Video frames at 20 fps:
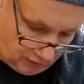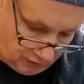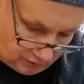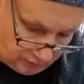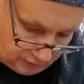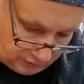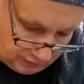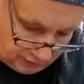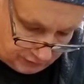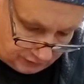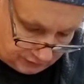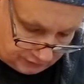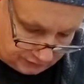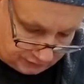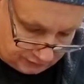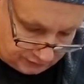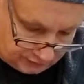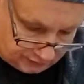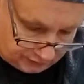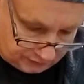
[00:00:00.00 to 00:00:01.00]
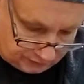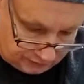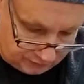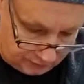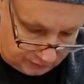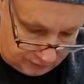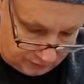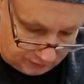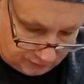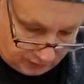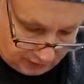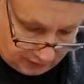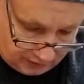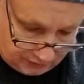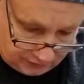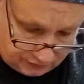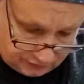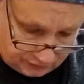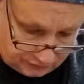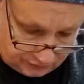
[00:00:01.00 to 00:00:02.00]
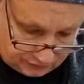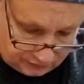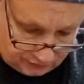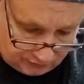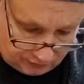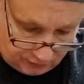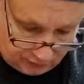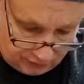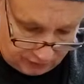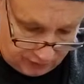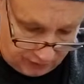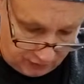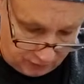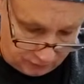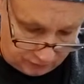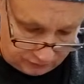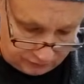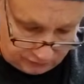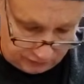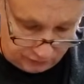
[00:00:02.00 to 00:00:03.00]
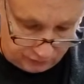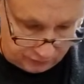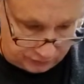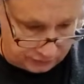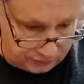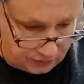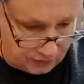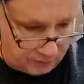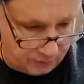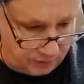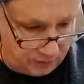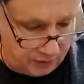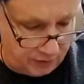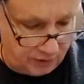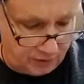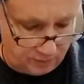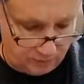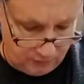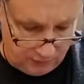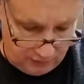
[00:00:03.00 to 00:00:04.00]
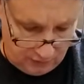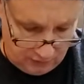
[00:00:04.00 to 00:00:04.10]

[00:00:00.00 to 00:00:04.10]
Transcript: Because I could just see right now, we'll see what's coming up.